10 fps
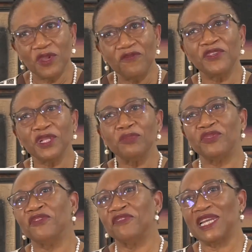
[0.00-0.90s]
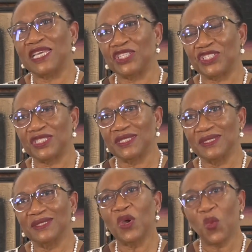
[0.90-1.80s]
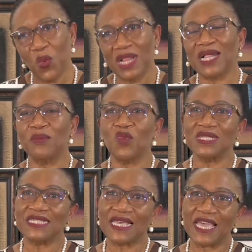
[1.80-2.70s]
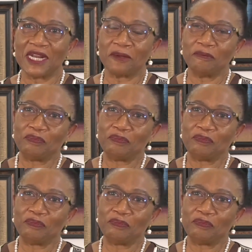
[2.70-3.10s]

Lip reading: we feel privileged. Welcome once again.